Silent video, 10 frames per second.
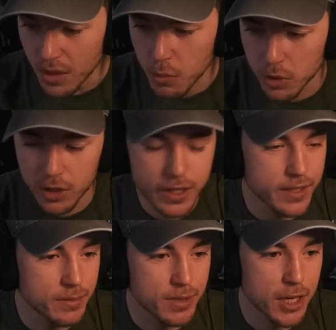We'll look at
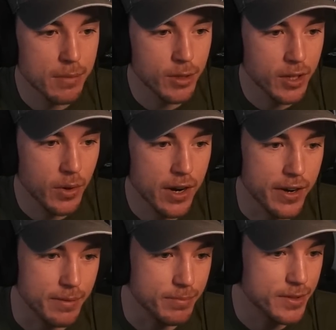some terrible
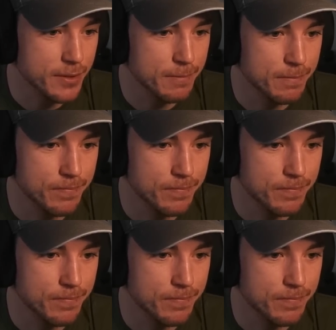aquariums.